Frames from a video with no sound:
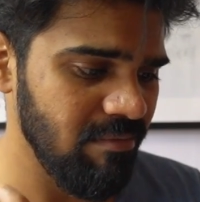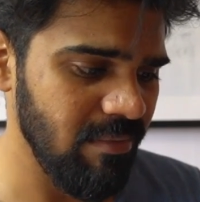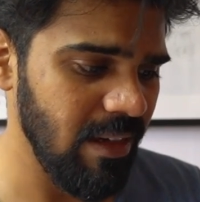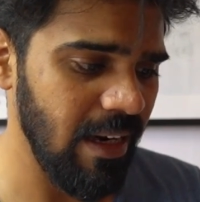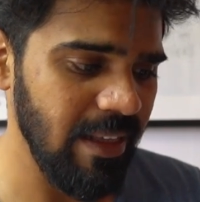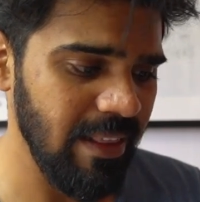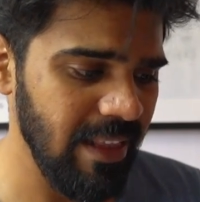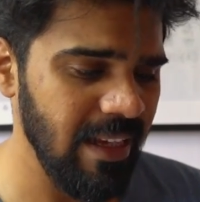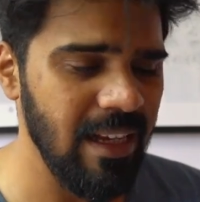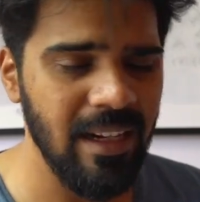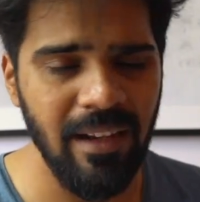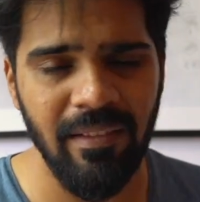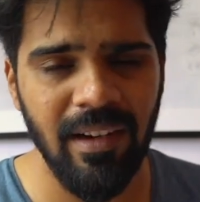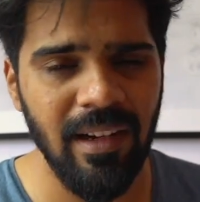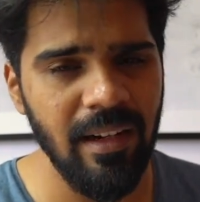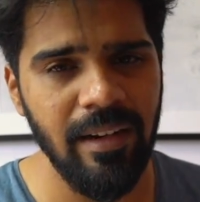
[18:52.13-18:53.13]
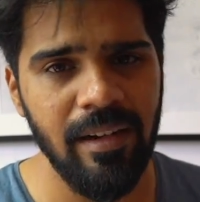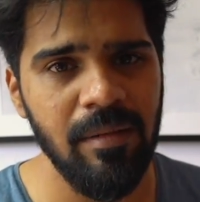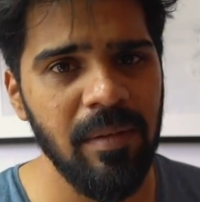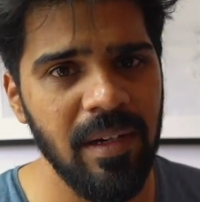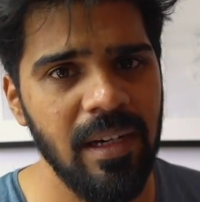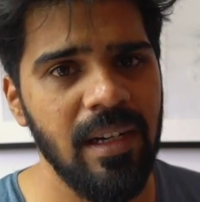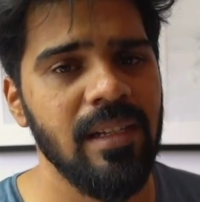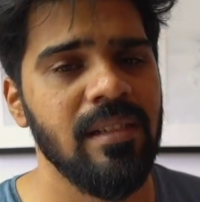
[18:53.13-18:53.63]
I think I'll give it a little
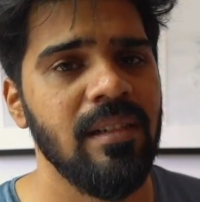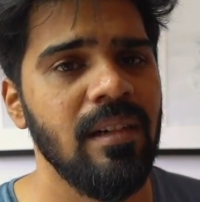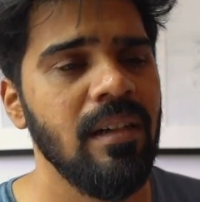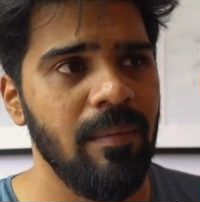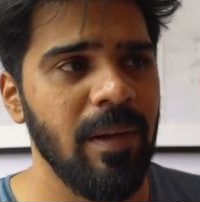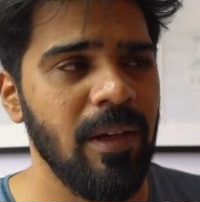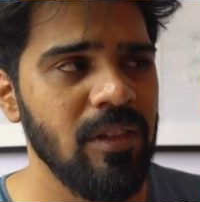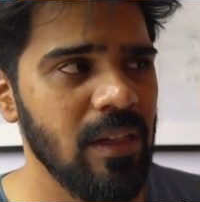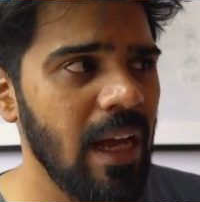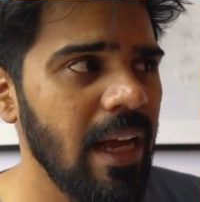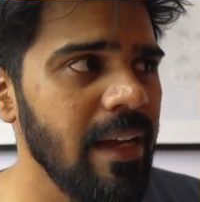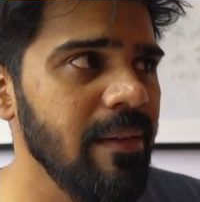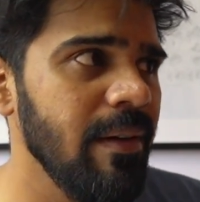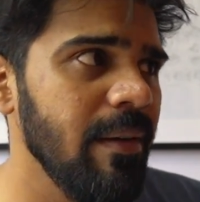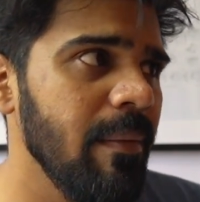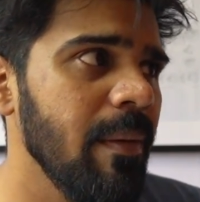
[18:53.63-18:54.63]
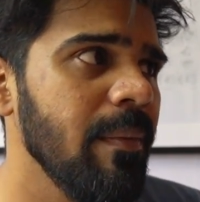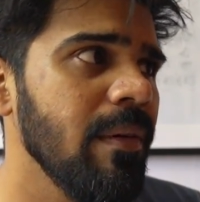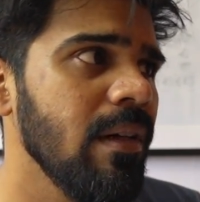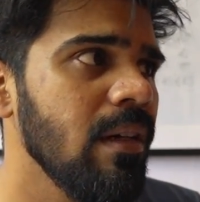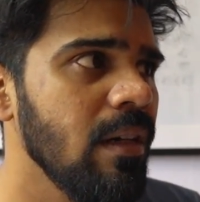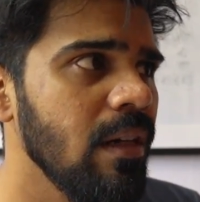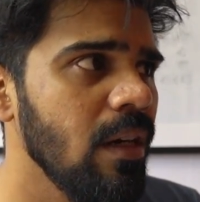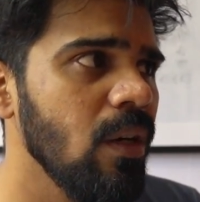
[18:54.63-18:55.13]
bit lesser because I
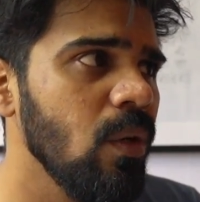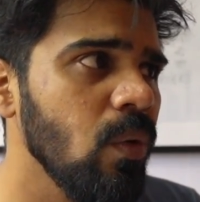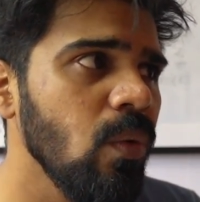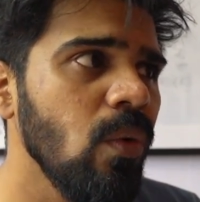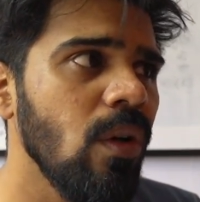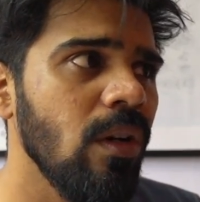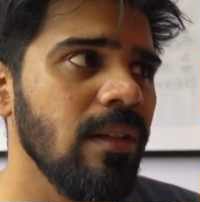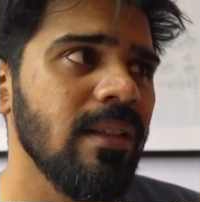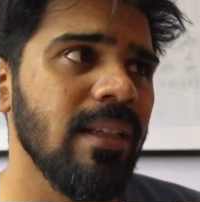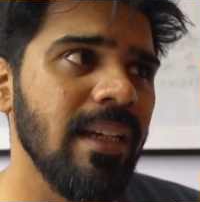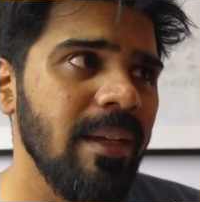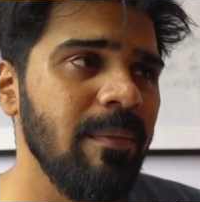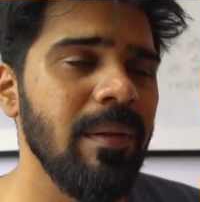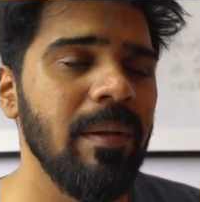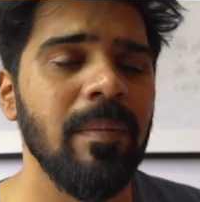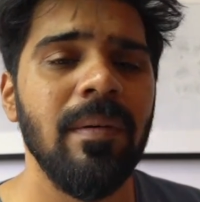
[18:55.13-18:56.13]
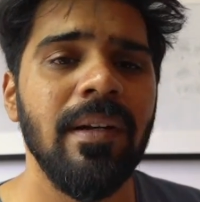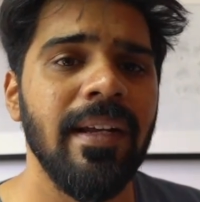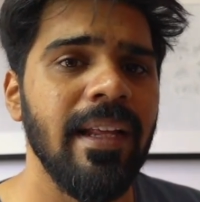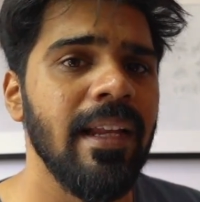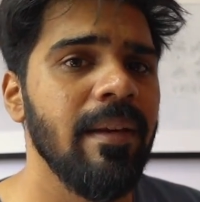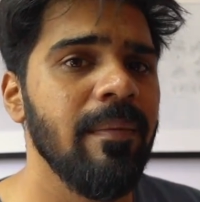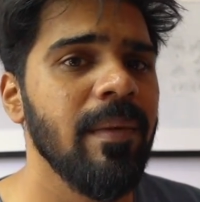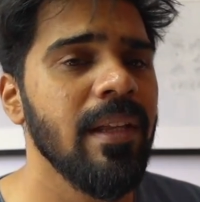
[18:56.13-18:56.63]
remember 2 or 3 people
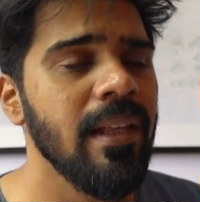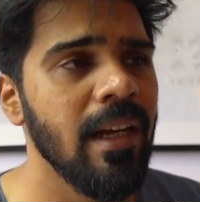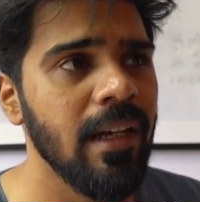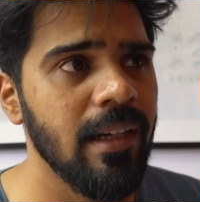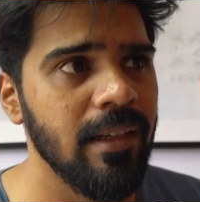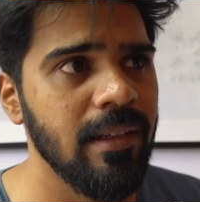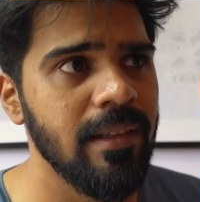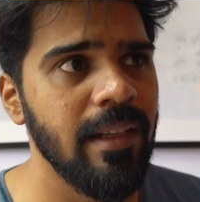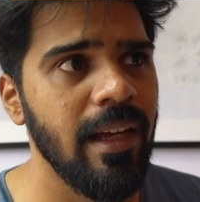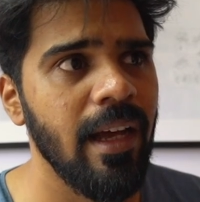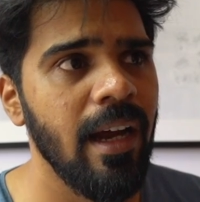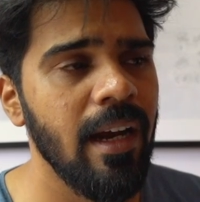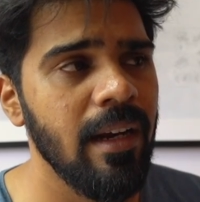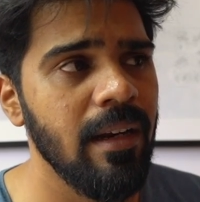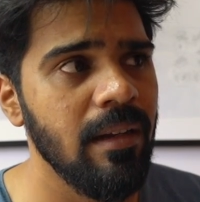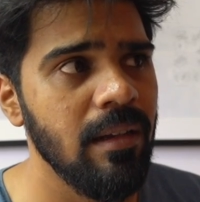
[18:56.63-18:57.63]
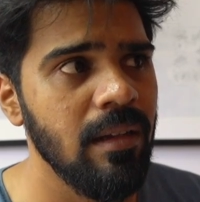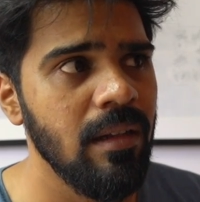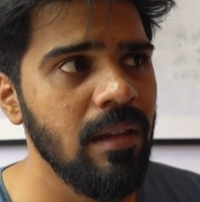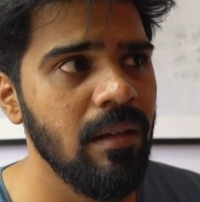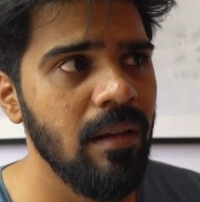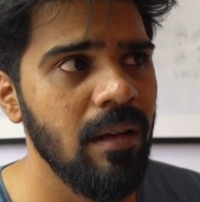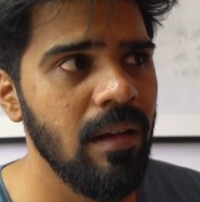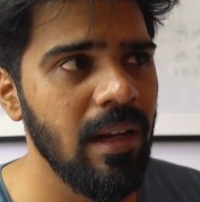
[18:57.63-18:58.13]
telling me that they had
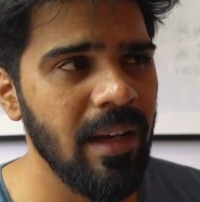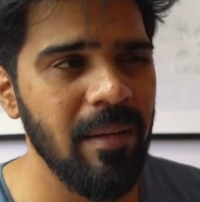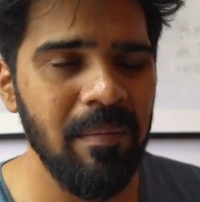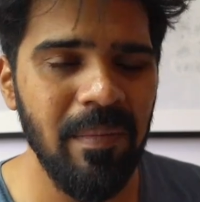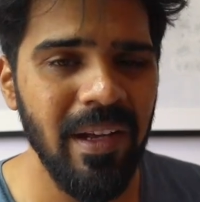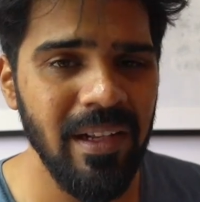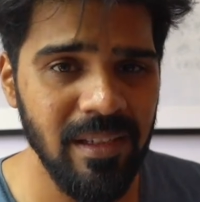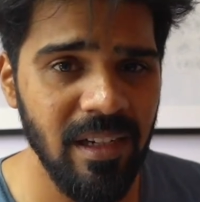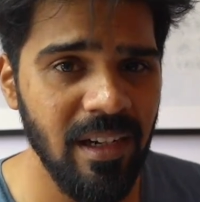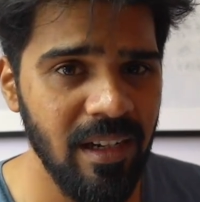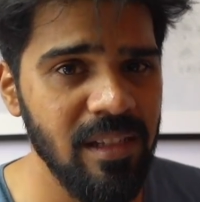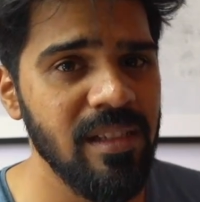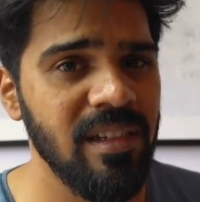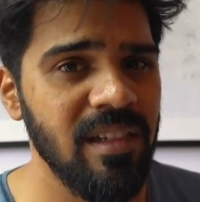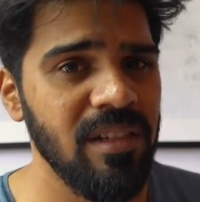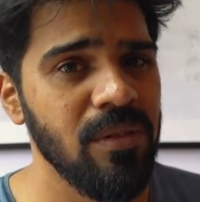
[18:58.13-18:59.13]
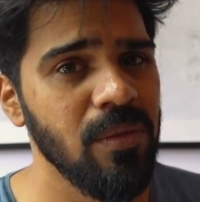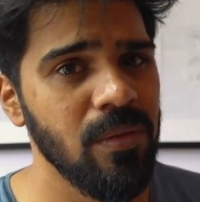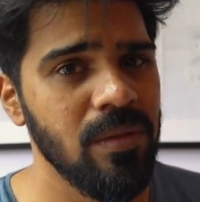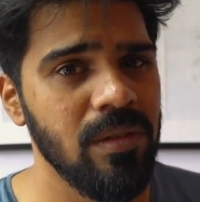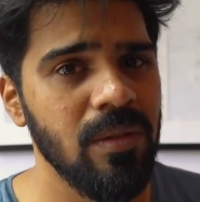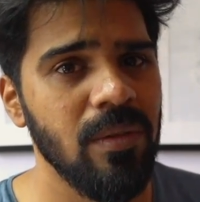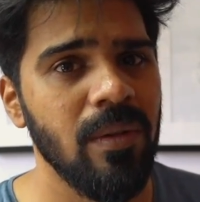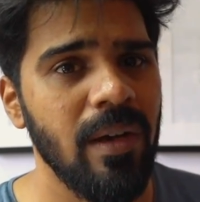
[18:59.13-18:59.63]
like major engine issues,
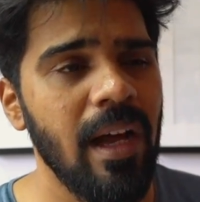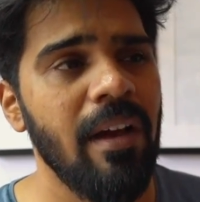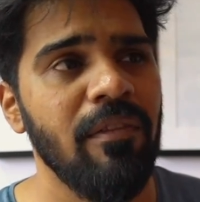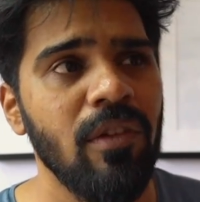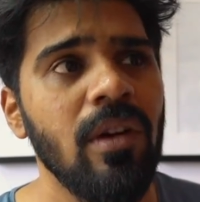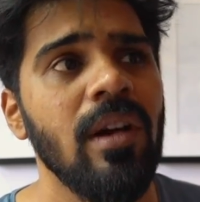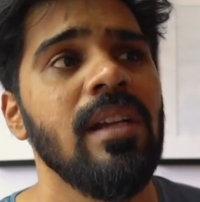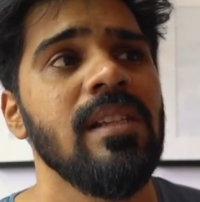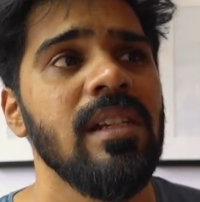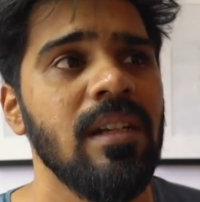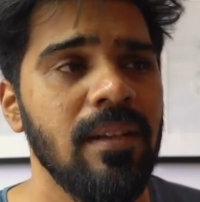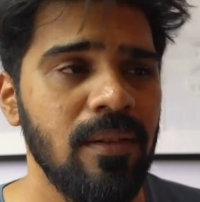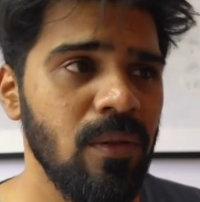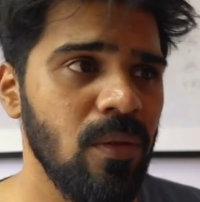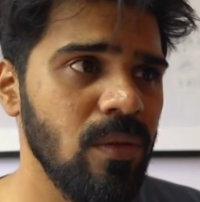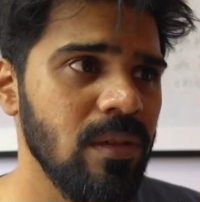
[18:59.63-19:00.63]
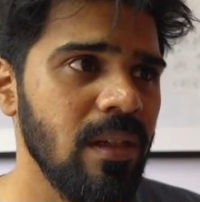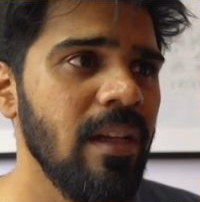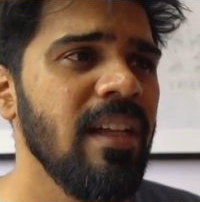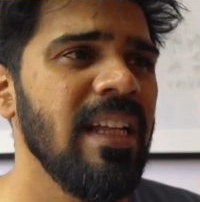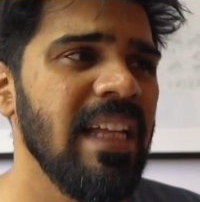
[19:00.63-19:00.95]
so I have to consider those.